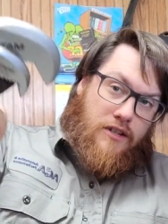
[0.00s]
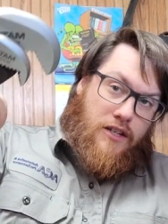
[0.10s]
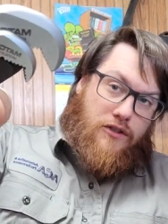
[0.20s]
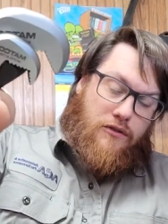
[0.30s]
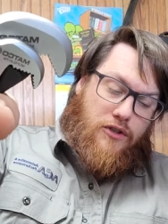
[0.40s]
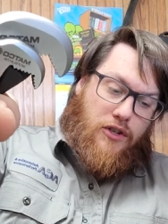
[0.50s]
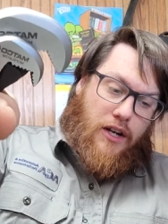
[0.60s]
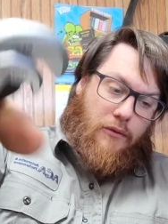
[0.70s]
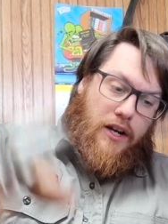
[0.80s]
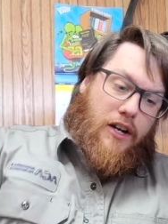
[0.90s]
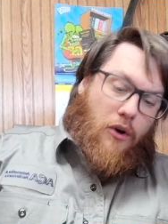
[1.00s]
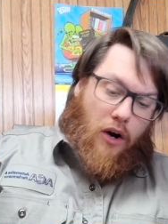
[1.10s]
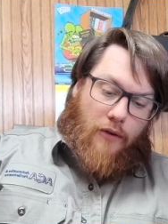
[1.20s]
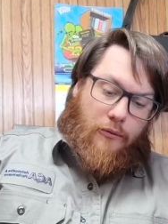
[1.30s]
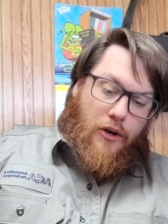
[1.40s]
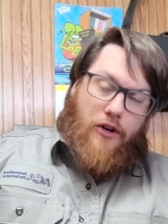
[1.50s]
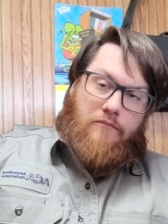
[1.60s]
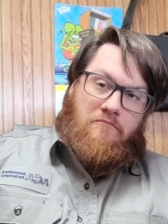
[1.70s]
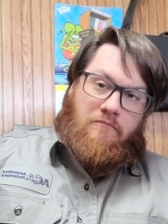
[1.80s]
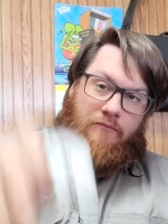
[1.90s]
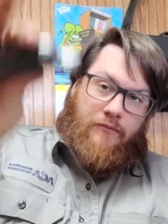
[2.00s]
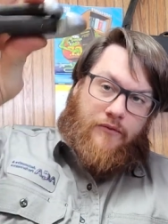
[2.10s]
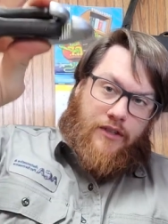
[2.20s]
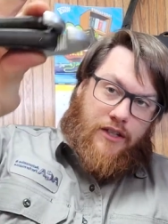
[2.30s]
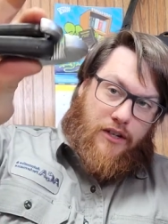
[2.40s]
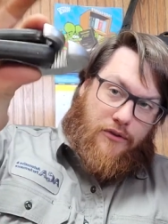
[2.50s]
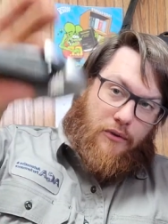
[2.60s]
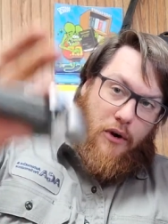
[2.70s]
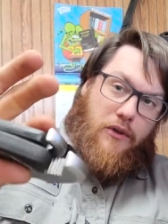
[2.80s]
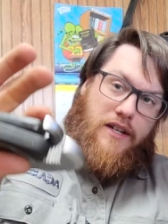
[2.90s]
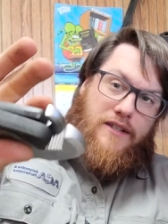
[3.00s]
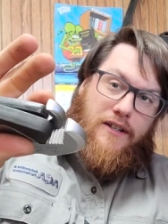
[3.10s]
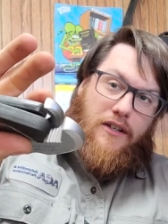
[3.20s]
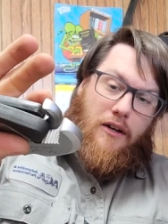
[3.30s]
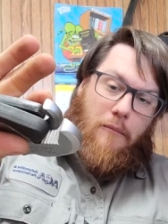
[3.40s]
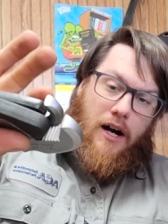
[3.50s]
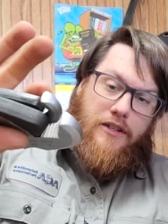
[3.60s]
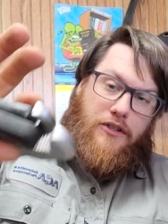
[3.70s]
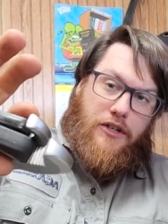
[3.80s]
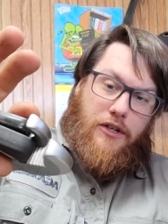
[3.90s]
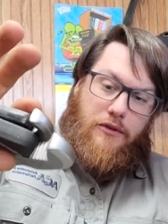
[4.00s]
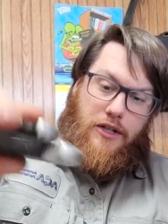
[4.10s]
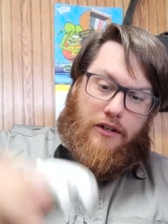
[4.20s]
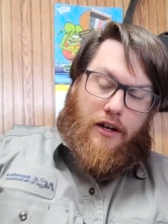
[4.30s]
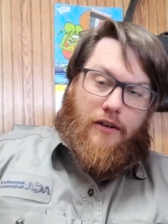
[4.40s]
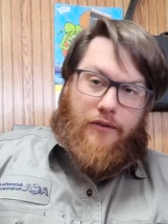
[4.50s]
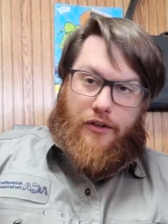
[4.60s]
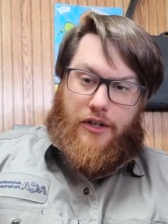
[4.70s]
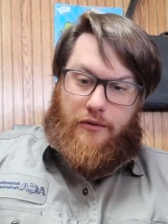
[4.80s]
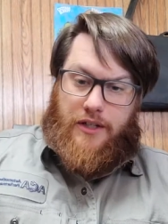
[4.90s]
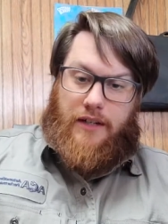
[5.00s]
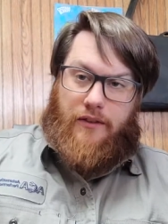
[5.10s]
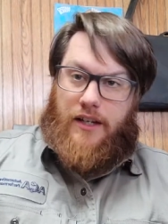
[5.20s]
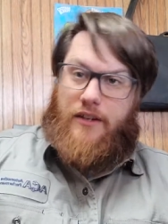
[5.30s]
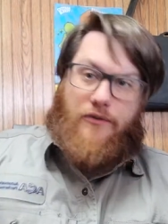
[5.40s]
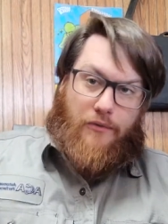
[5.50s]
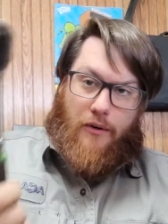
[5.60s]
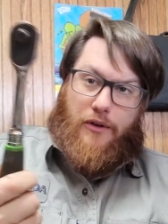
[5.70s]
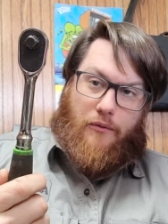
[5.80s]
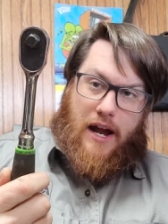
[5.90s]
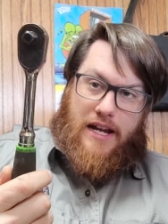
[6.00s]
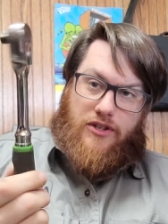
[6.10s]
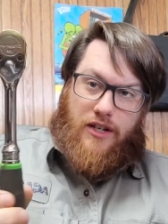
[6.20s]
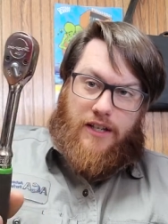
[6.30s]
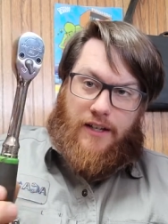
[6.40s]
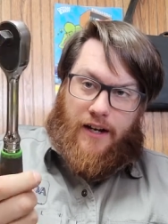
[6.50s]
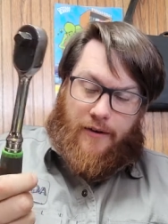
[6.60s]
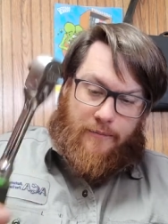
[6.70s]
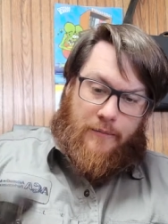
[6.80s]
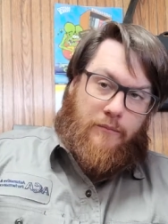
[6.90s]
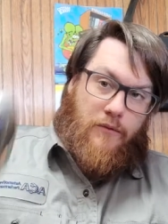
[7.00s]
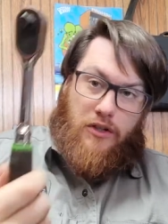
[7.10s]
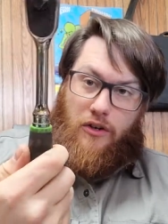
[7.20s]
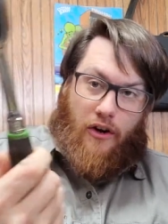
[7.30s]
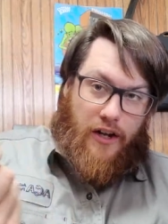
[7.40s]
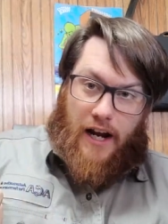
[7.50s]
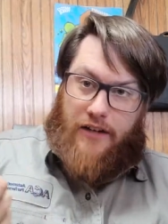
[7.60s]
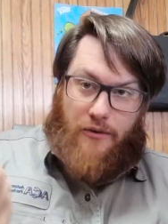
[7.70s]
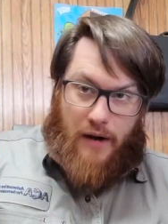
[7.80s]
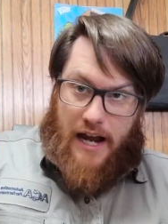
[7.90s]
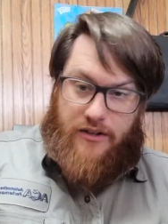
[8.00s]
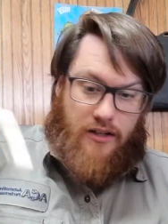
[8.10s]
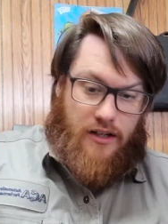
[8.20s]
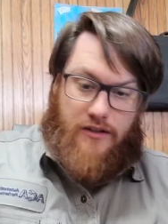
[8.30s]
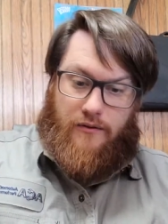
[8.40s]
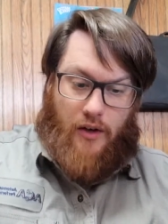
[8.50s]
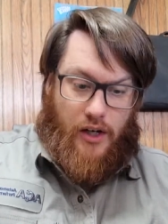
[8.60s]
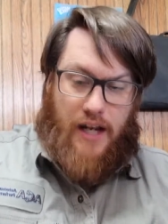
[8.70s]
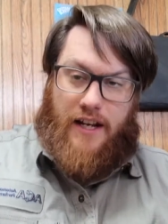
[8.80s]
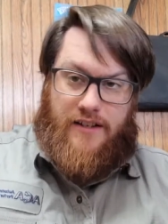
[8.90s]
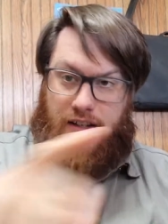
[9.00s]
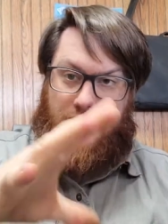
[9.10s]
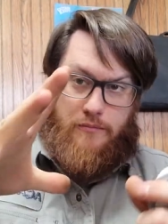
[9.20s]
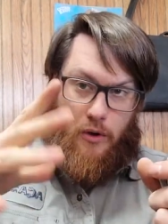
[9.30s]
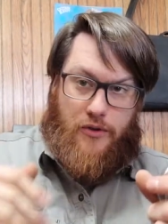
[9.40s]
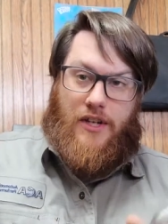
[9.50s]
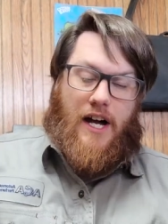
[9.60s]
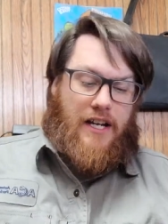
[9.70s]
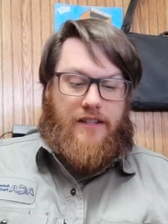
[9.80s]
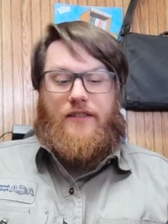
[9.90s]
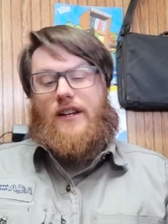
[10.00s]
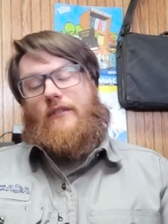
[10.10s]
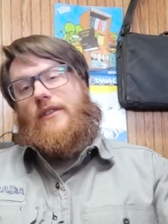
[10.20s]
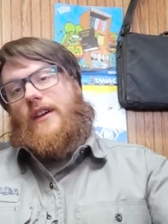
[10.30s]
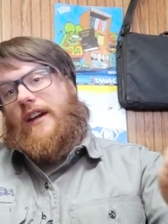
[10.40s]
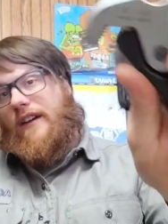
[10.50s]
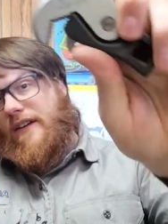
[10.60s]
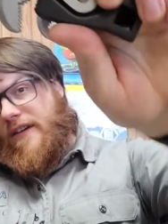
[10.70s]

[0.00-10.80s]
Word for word: As soon as you get ready to go off road, you throw these in the glove box or you, of your UTV. You throw your ratchet in there because you already got your ratchet because you've already got a set of small sockets and everything.